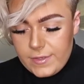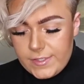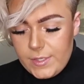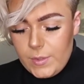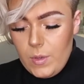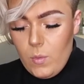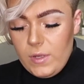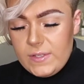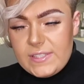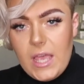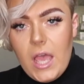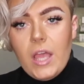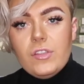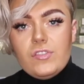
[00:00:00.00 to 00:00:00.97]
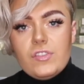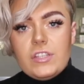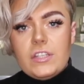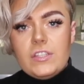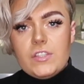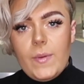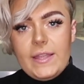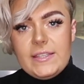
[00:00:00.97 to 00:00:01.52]
So it wants
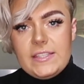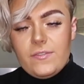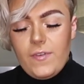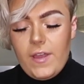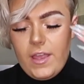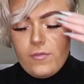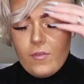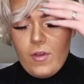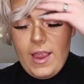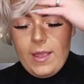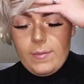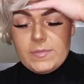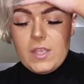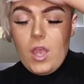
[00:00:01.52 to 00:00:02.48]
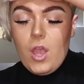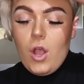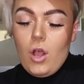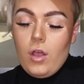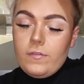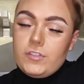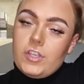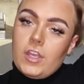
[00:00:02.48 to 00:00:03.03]
125 grams
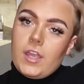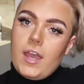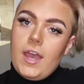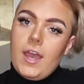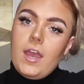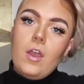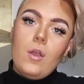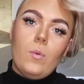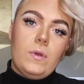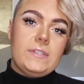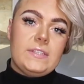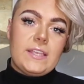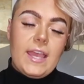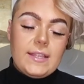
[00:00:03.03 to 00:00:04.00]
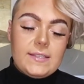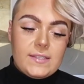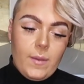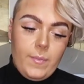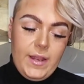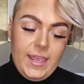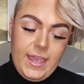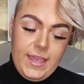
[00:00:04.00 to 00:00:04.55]
of sugar. Once again,
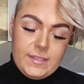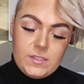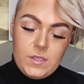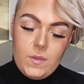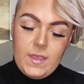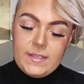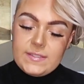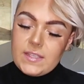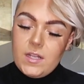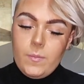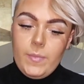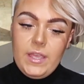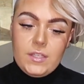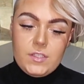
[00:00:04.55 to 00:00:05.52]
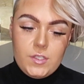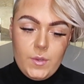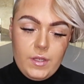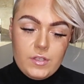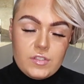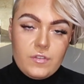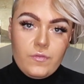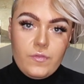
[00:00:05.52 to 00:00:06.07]
doubling it, so that's gonna be
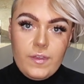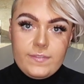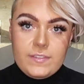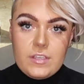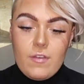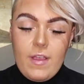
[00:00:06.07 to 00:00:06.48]
250